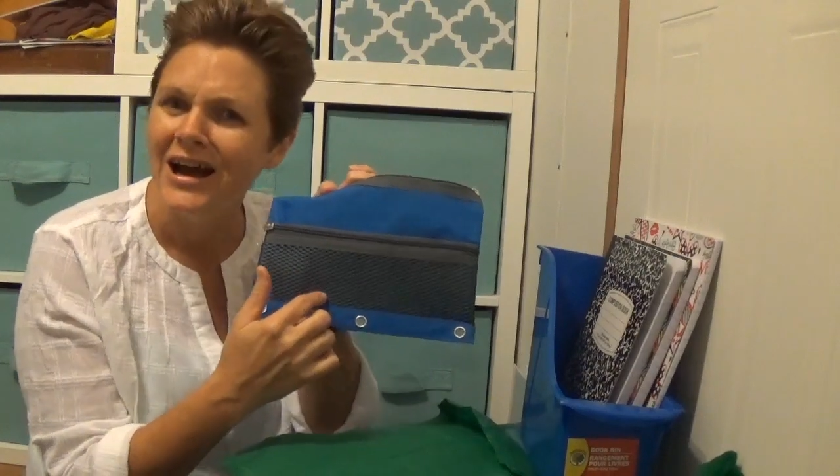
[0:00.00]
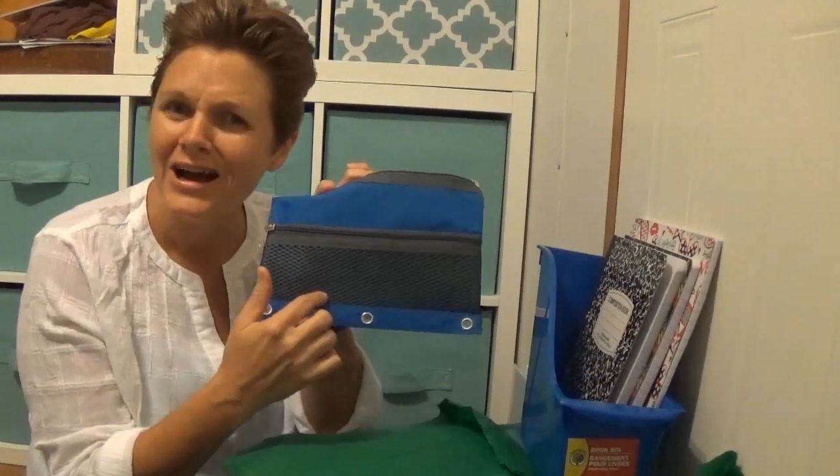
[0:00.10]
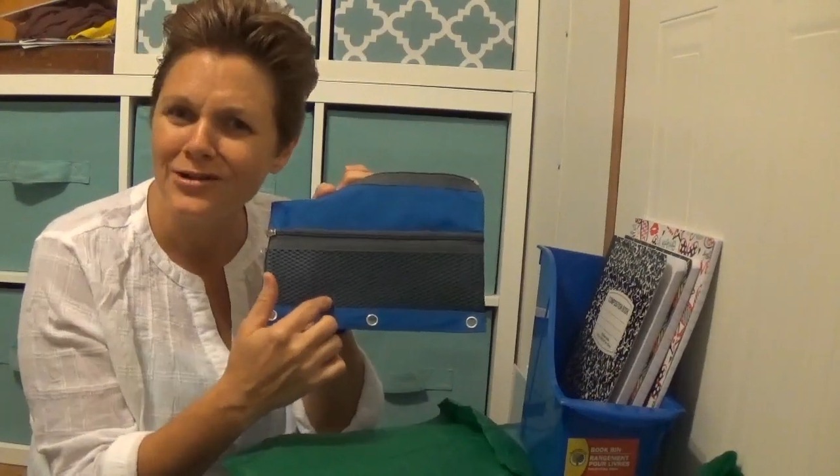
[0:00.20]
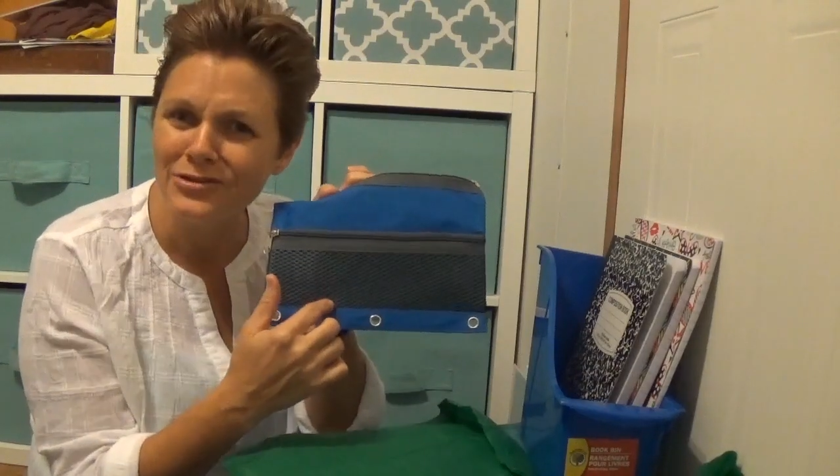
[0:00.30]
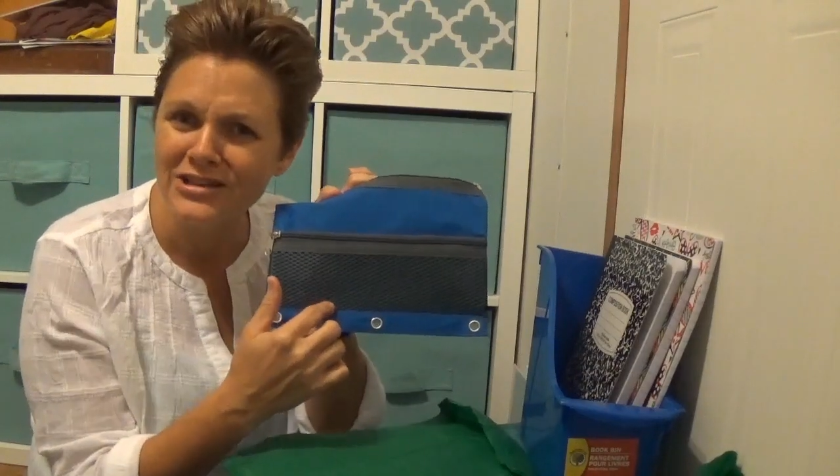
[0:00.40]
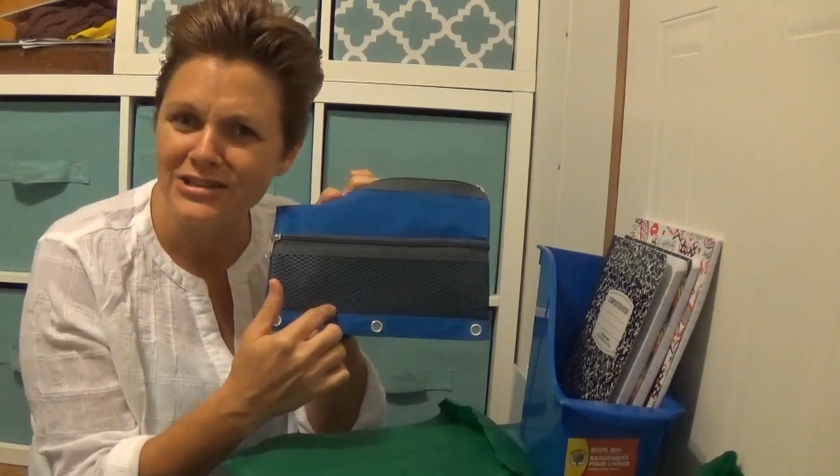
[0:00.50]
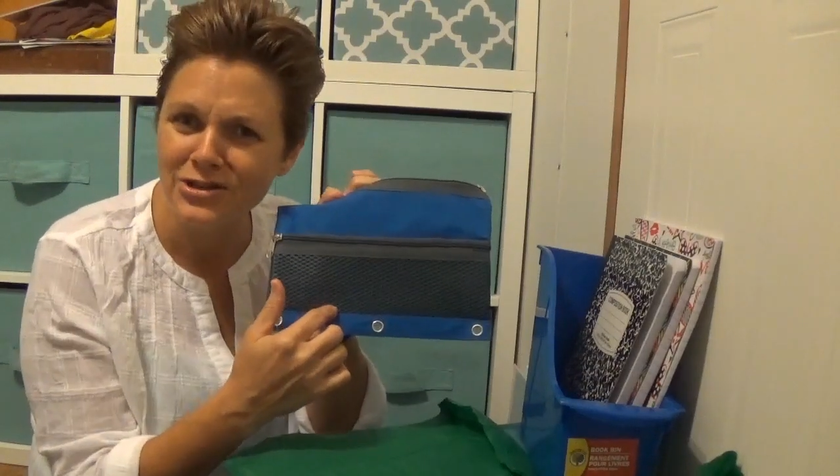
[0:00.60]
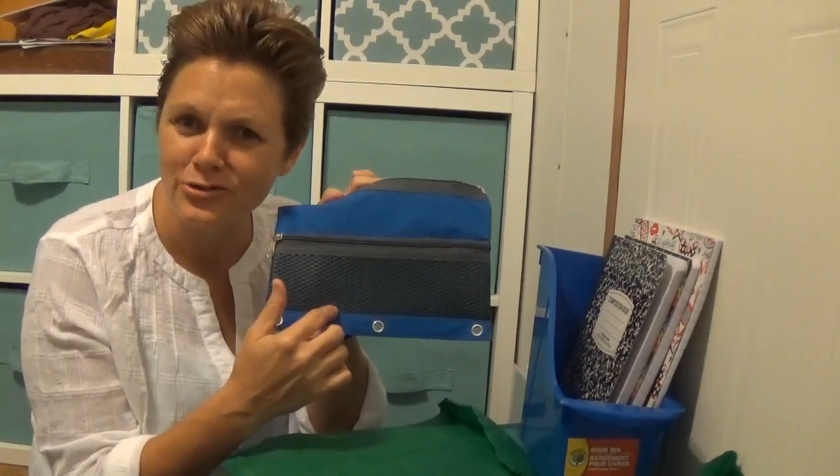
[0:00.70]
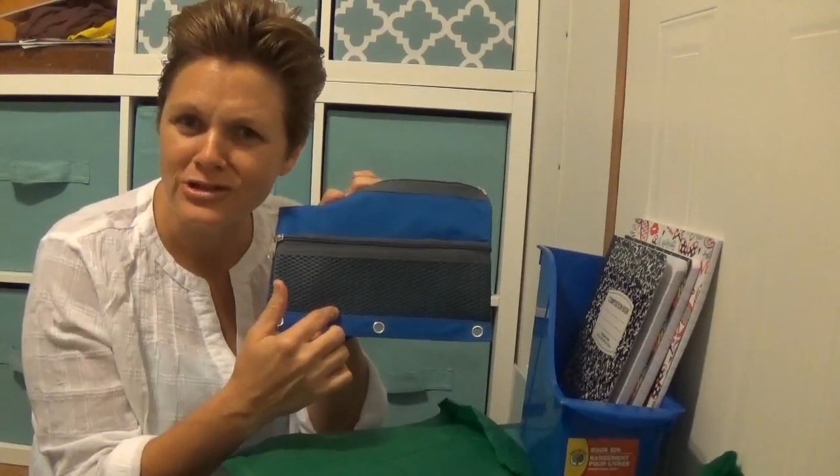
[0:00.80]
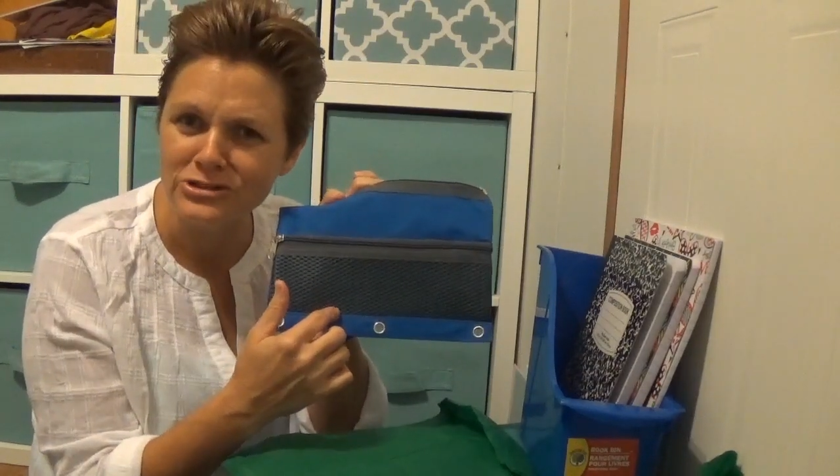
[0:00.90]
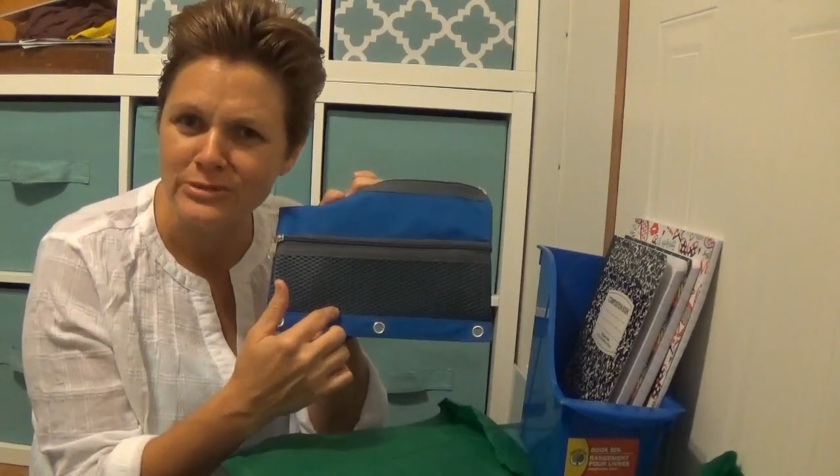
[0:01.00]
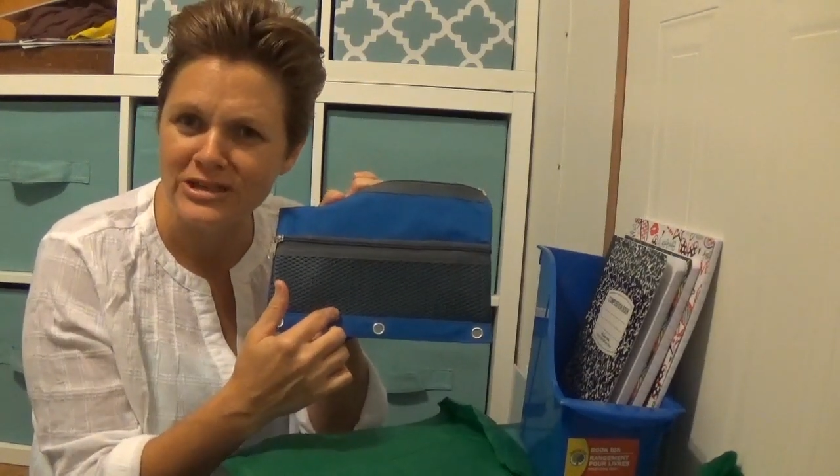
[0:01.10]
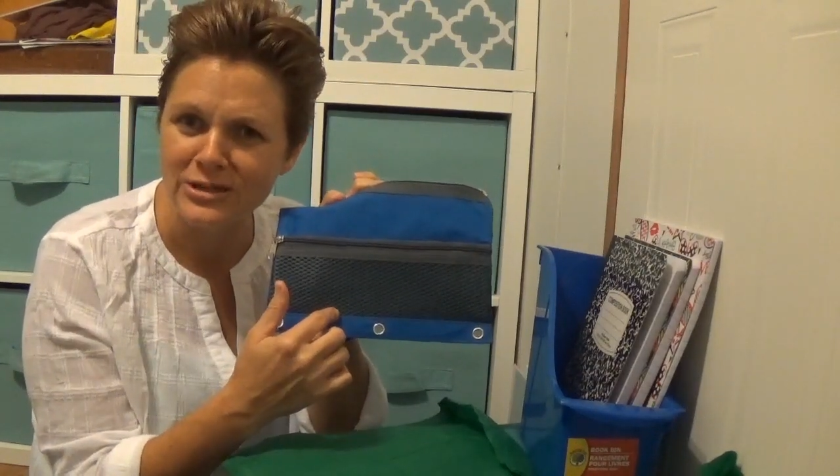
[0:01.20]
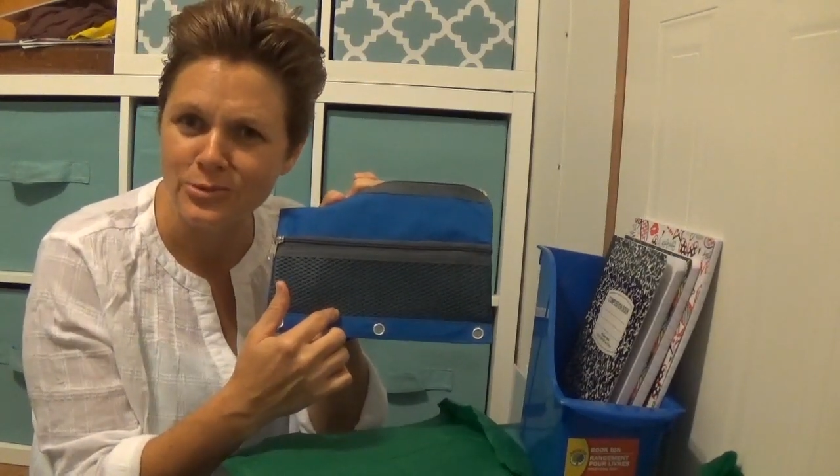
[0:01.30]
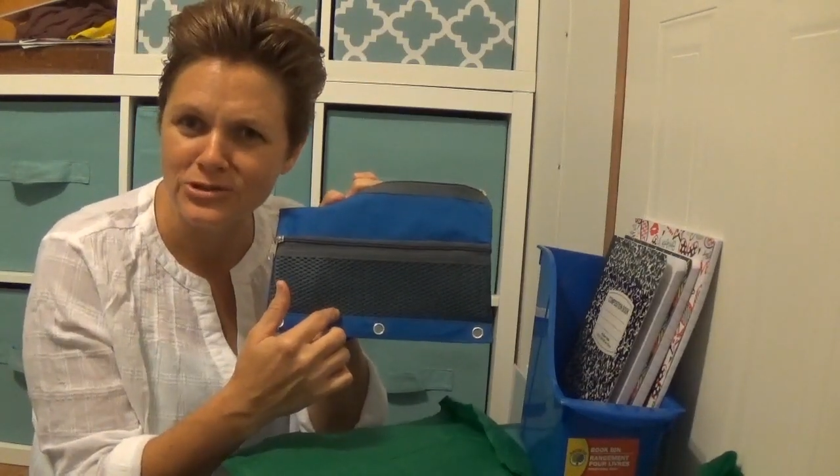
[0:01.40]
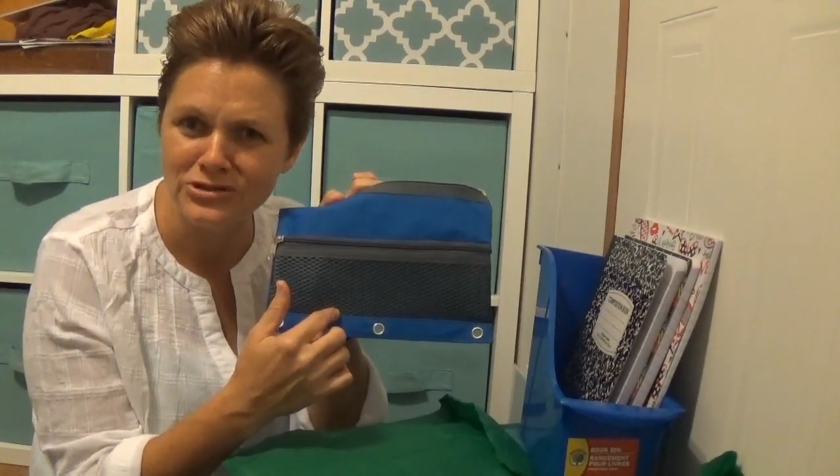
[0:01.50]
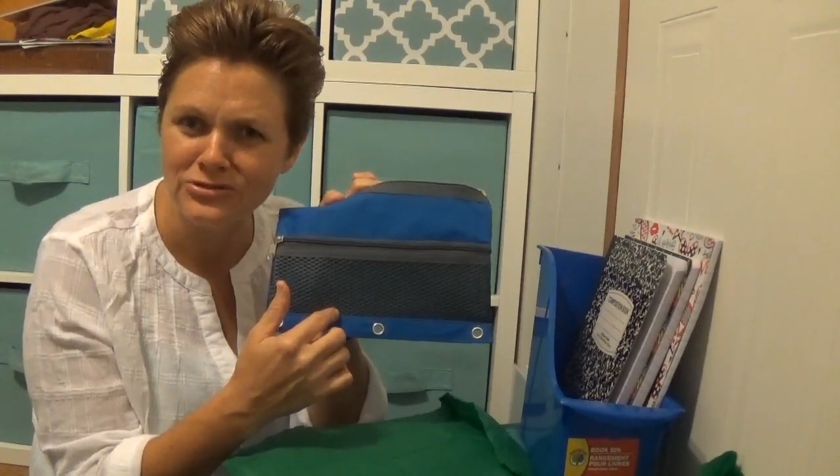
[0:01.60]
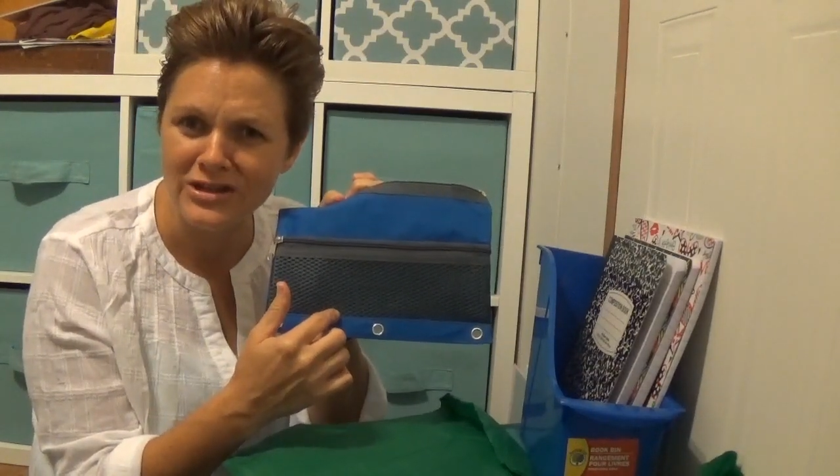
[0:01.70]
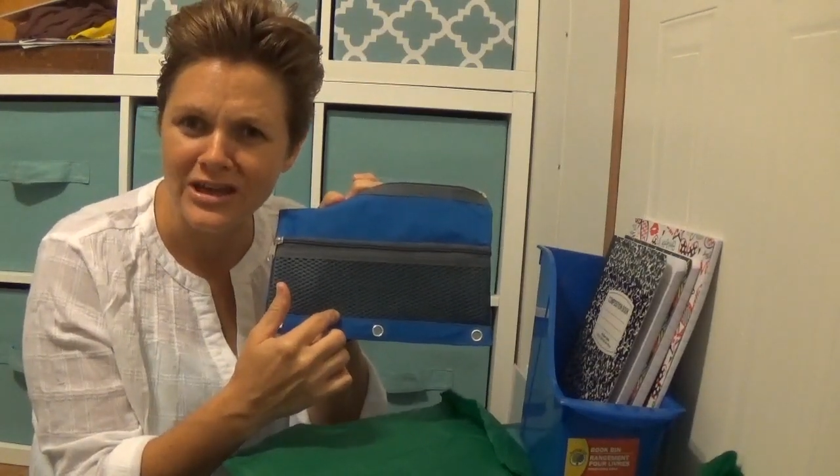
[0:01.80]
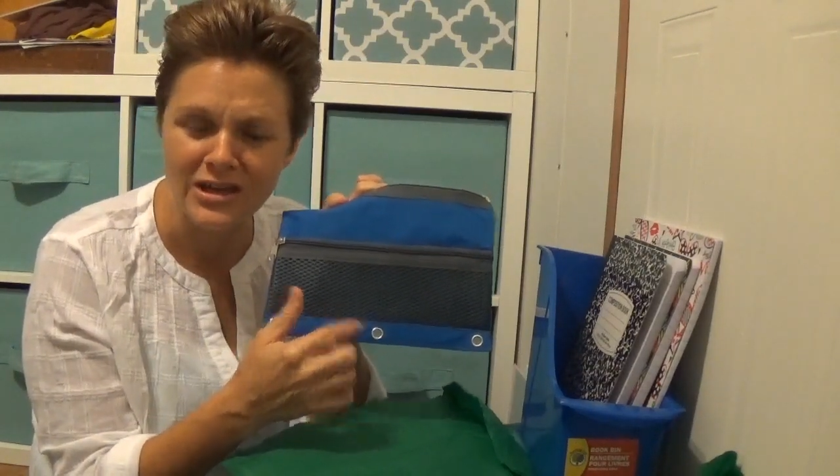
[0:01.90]
I don't think they do lunch money anymore, do
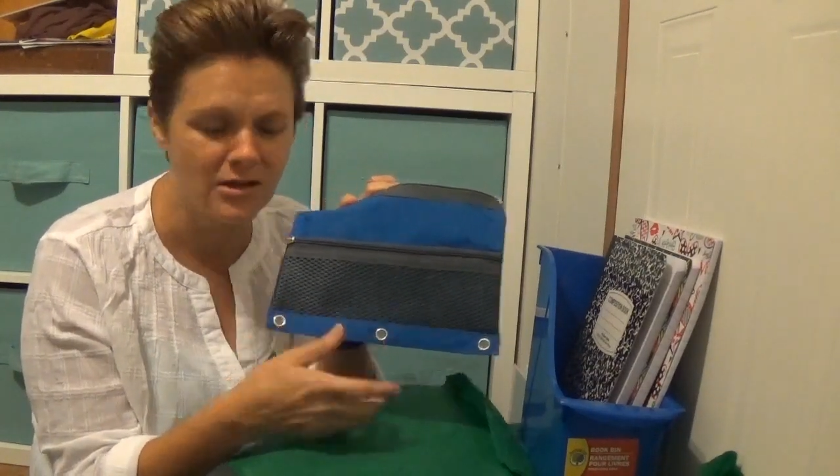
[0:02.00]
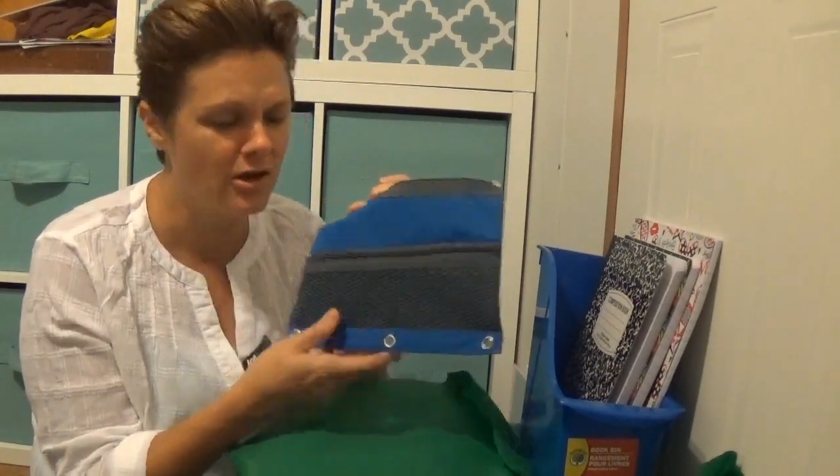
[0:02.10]
they?